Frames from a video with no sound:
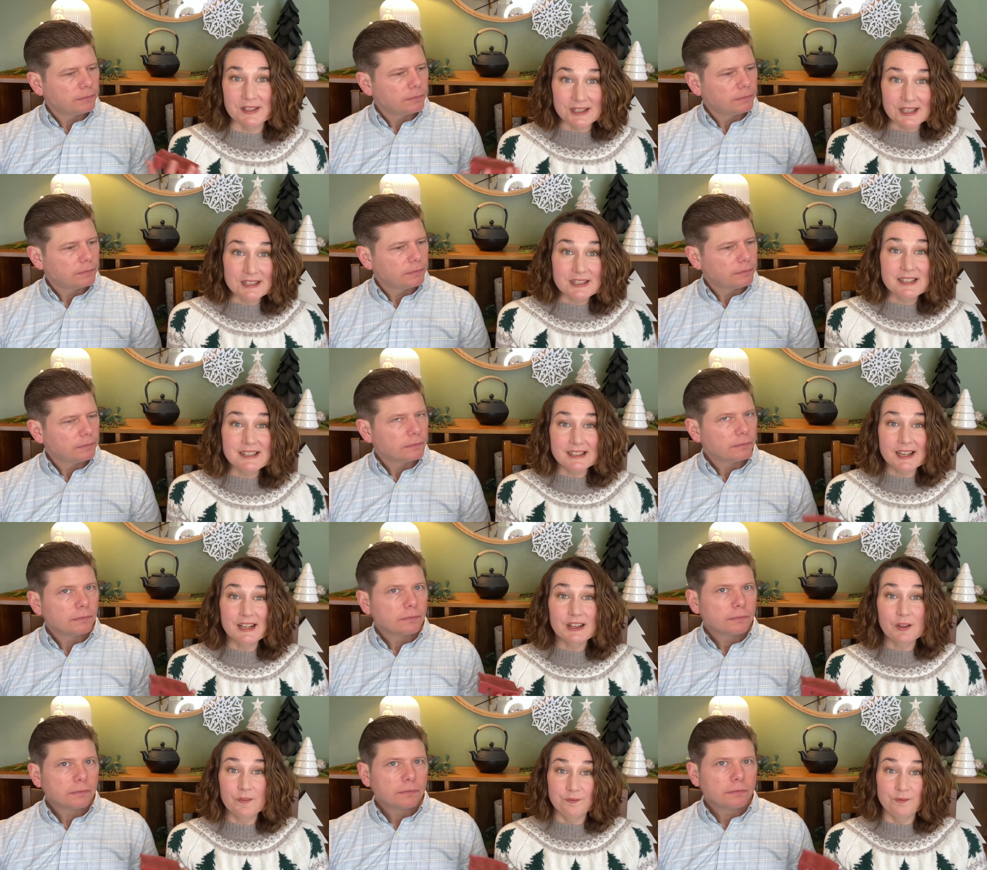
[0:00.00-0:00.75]
Speaker 1: This is
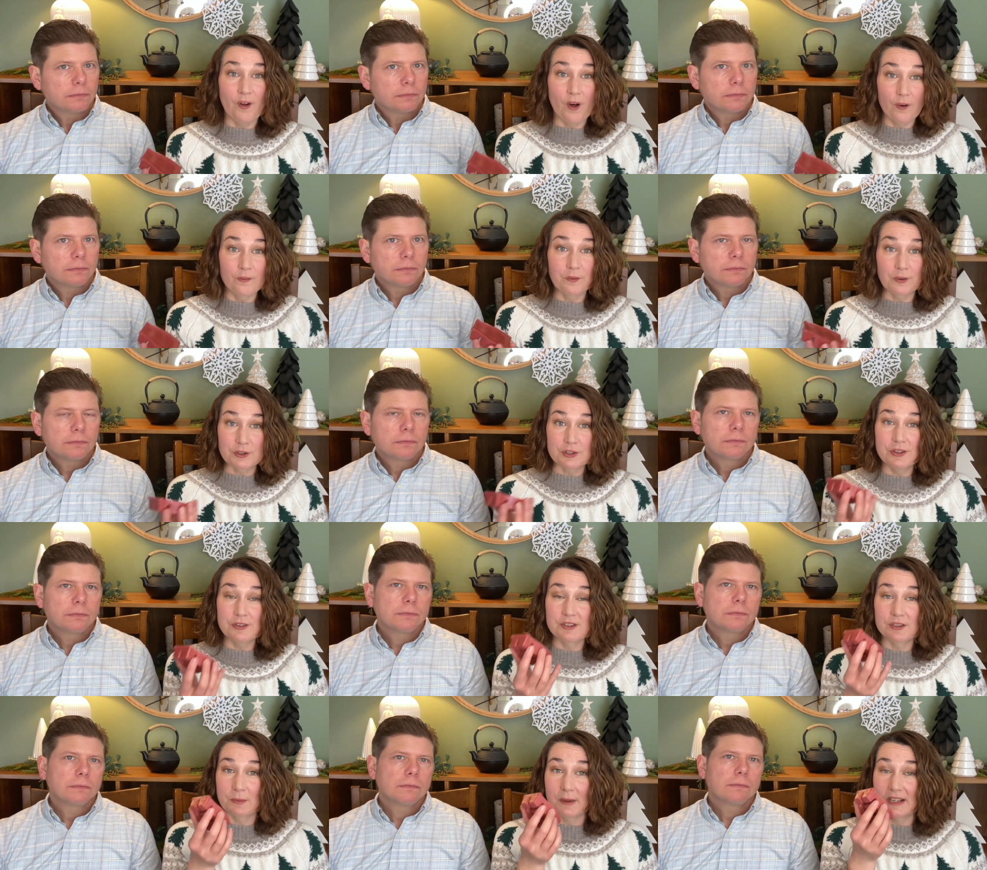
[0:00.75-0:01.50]
like the fall
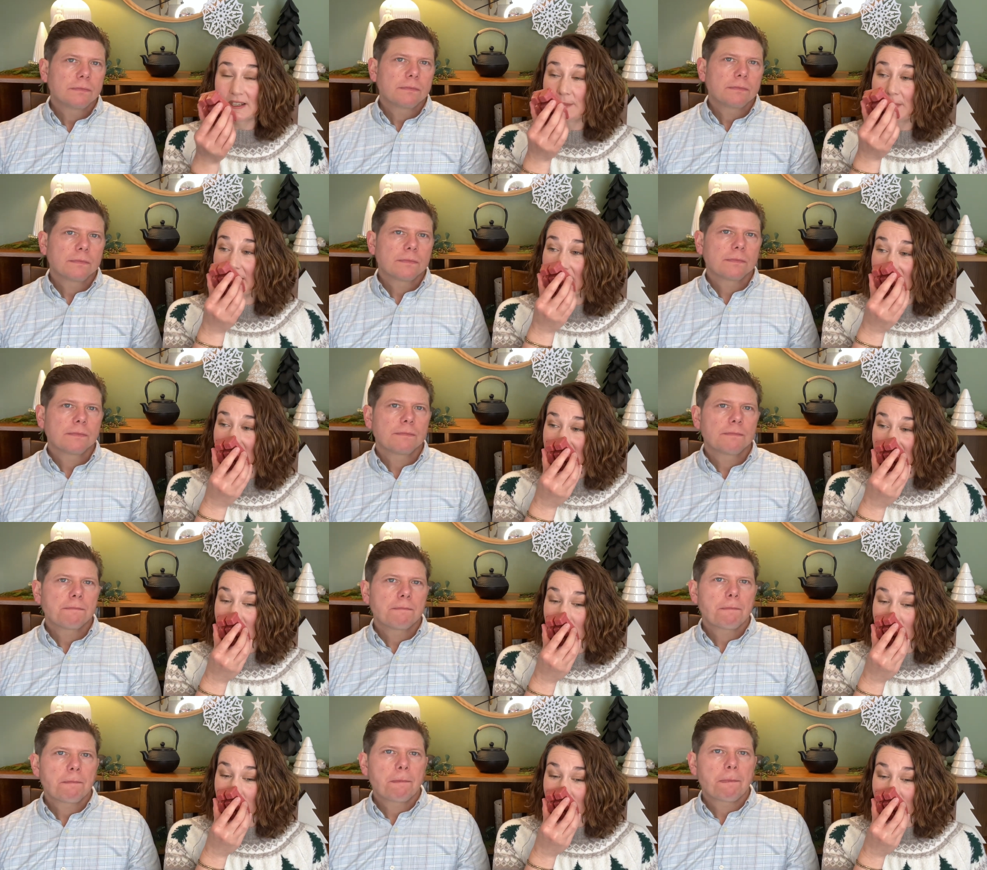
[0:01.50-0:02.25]
version of spiced berries.
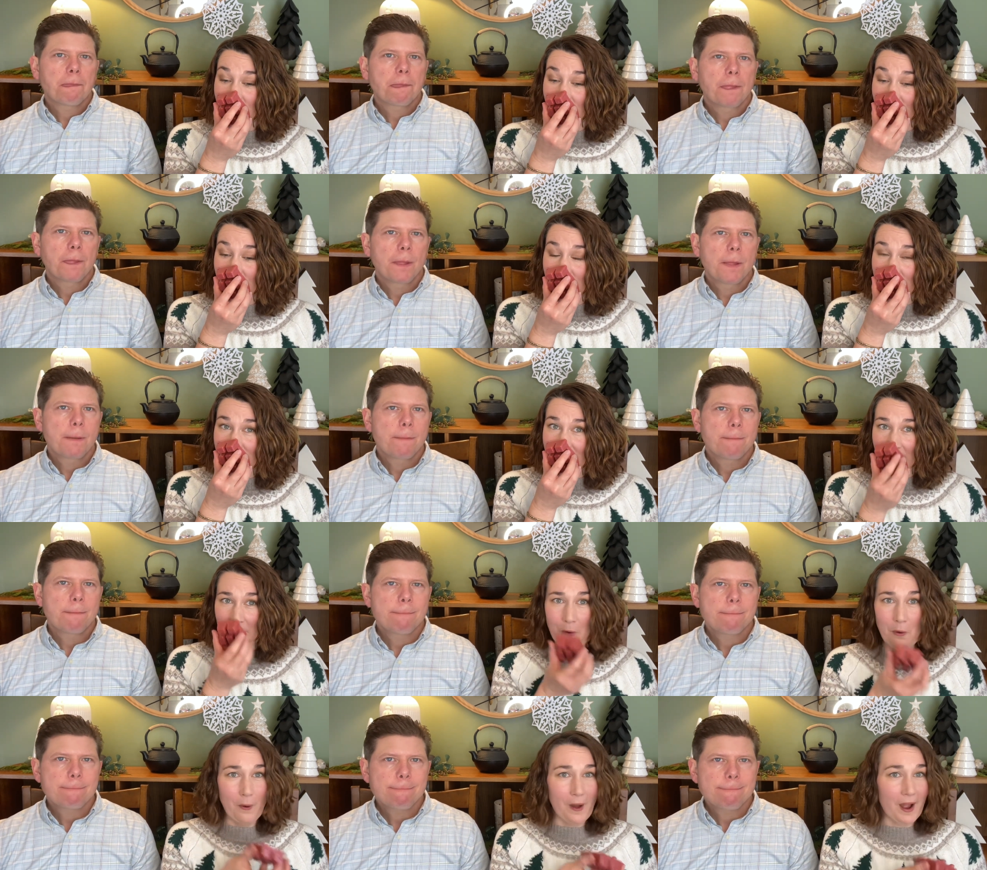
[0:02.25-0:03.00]
Oh,